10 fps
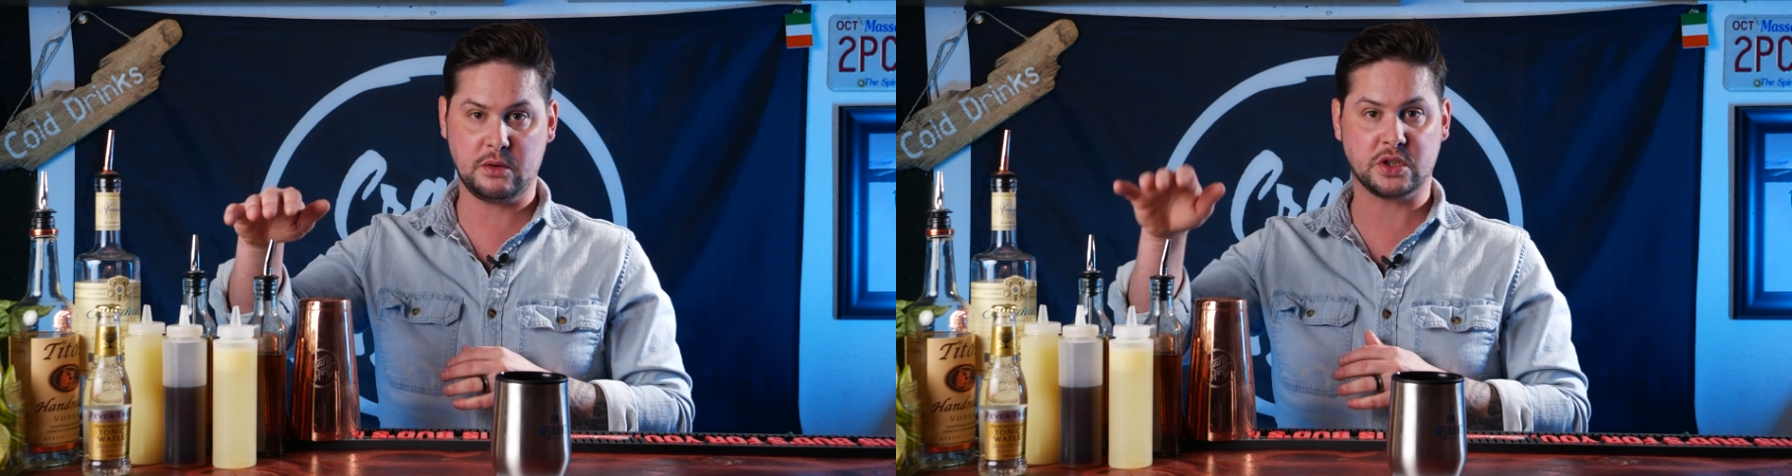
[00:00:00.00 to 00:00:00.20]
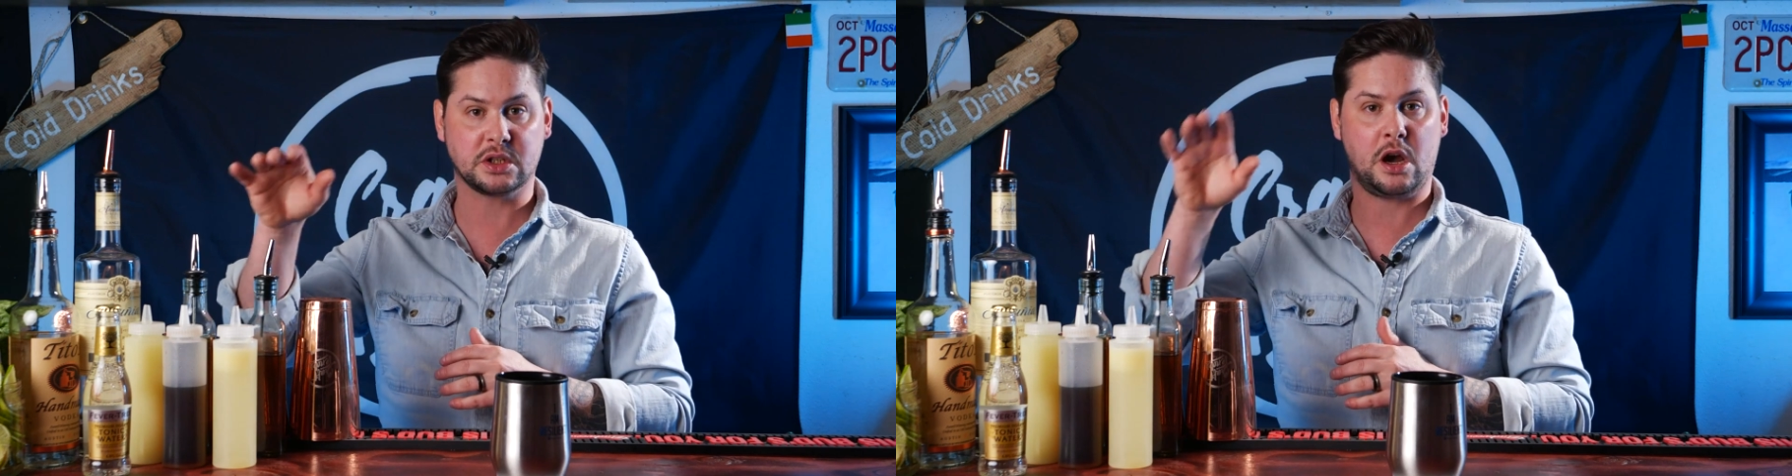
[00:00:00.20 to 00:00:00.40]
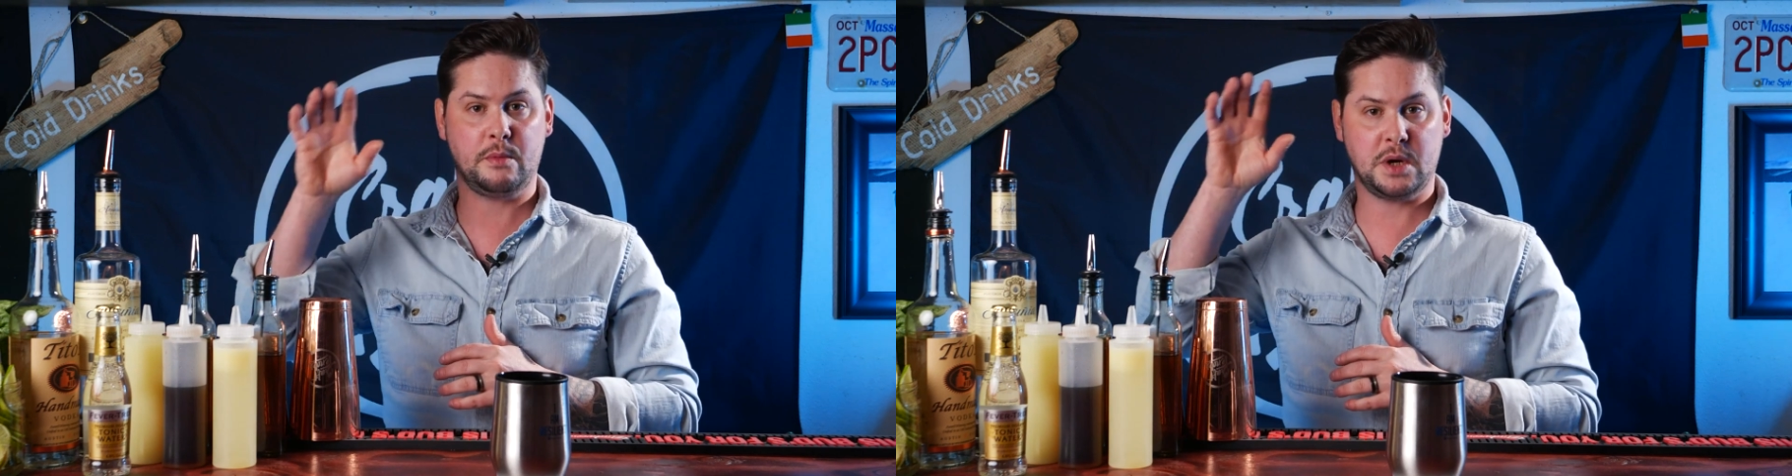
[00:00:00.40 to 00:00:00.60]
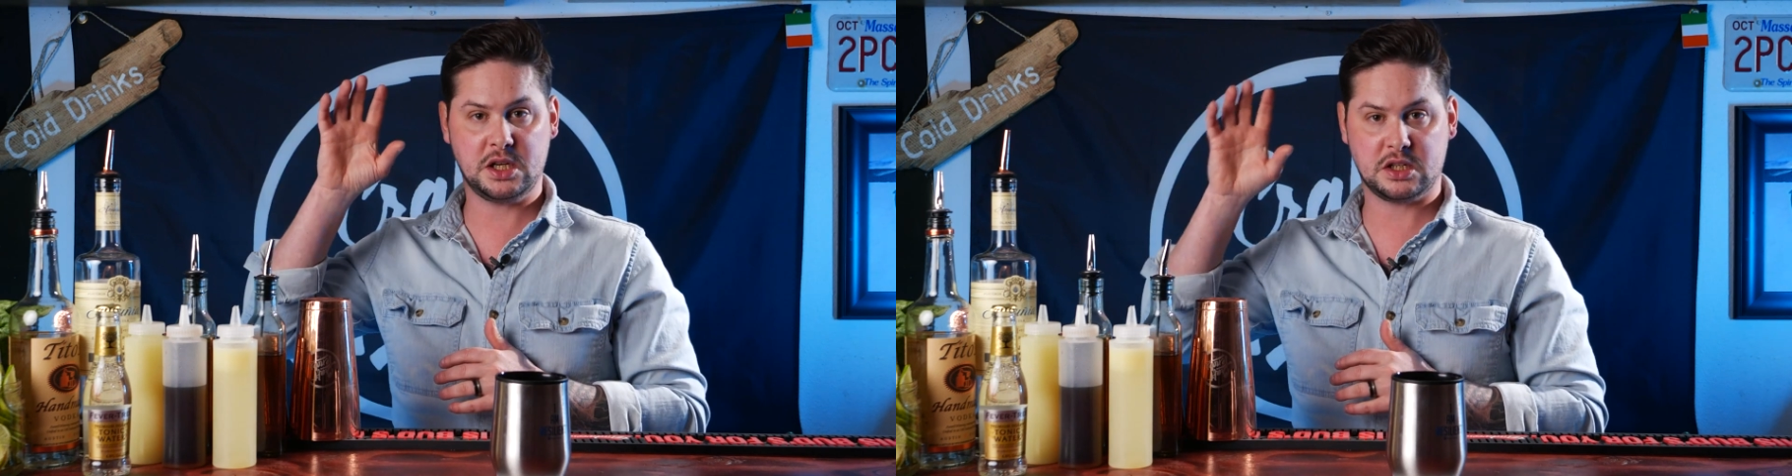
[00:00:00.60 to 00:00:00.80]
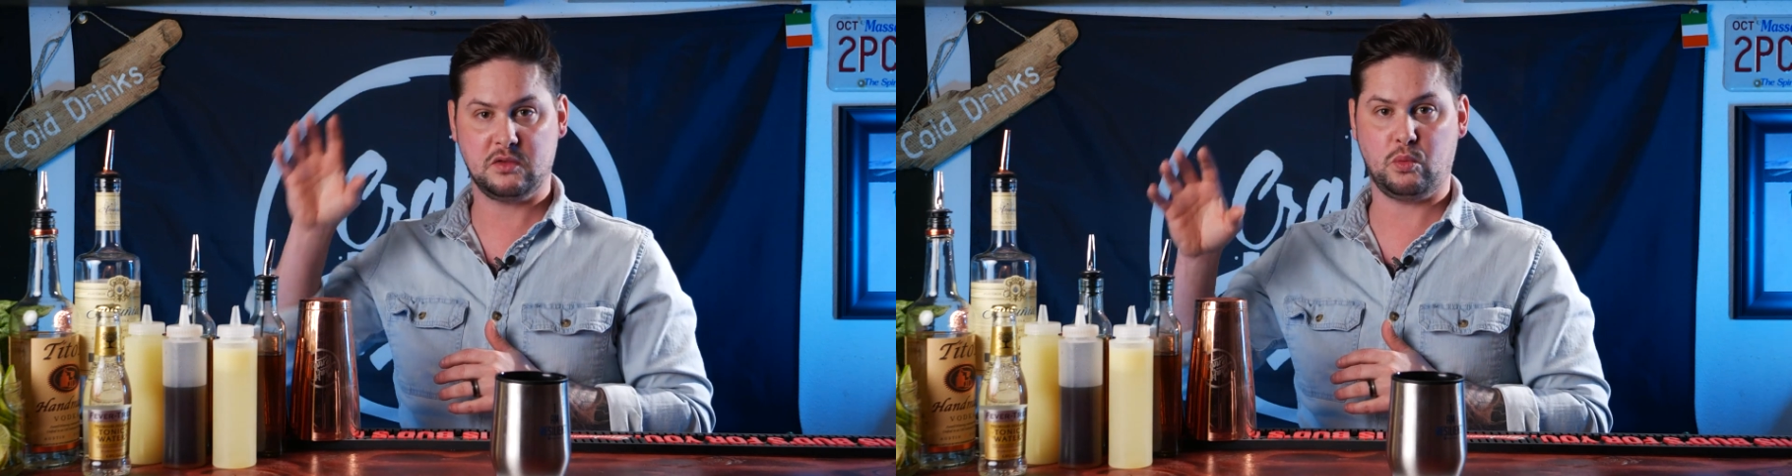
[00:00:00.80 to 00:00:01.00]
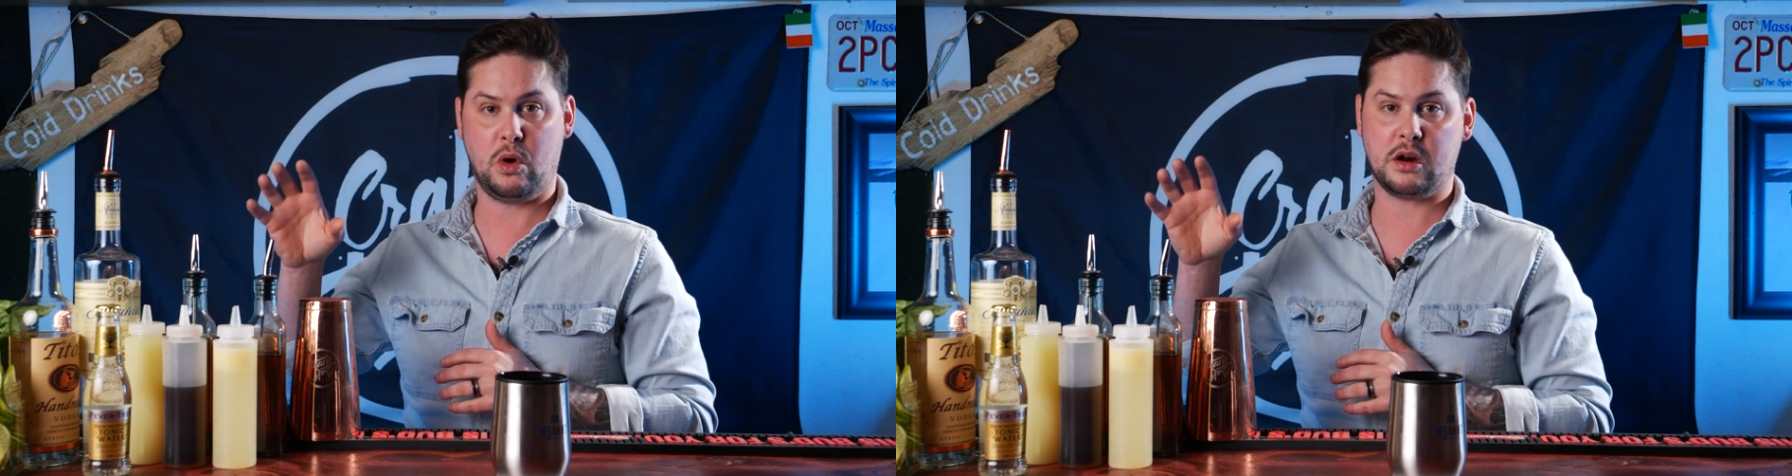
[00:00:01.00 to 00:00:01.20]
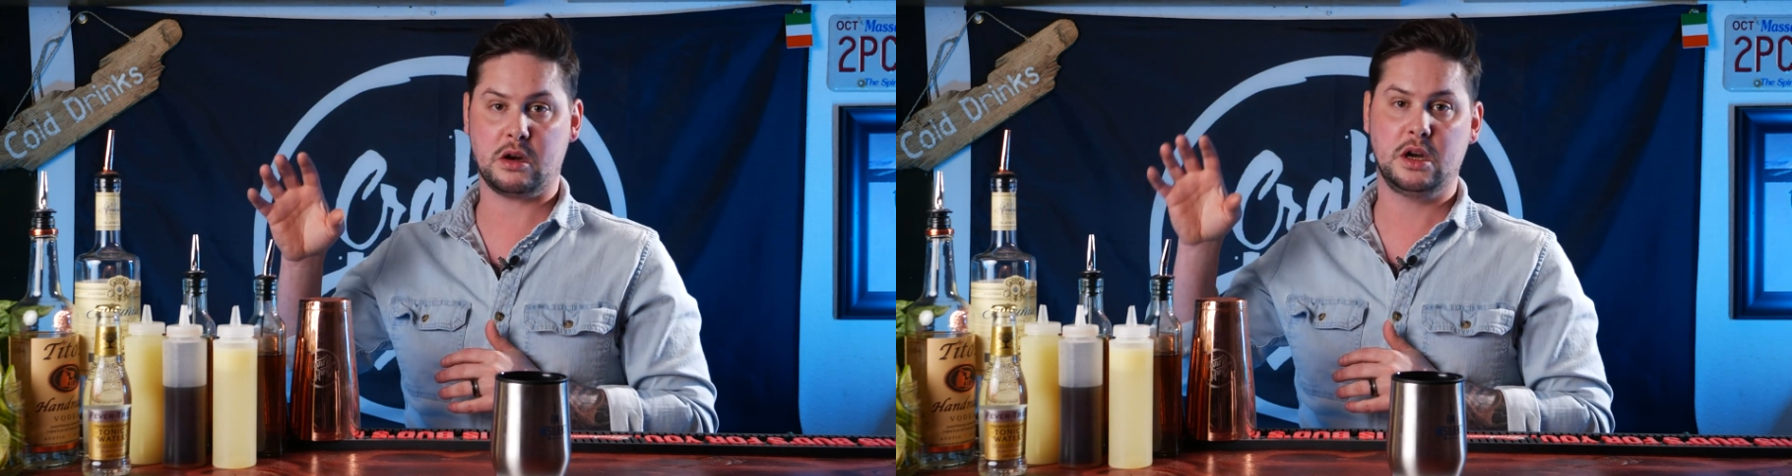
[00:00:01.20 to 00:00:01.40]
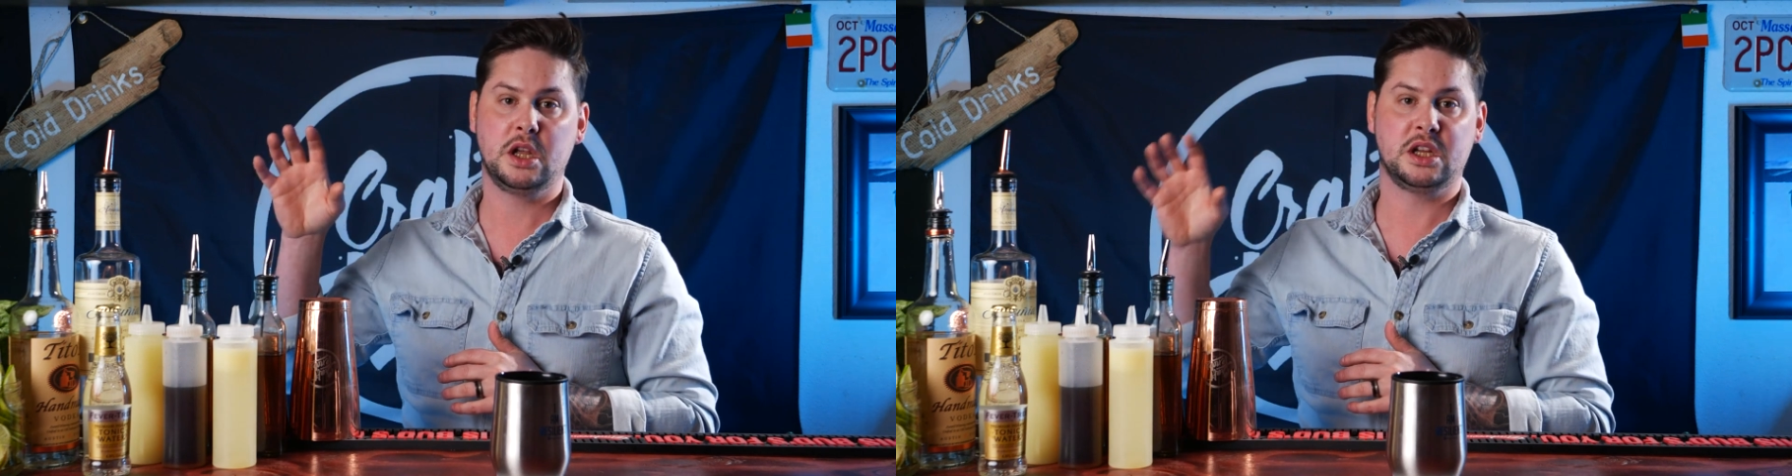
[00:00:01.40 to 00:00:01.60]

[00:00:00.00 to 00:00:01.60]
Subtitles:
which is a combination of water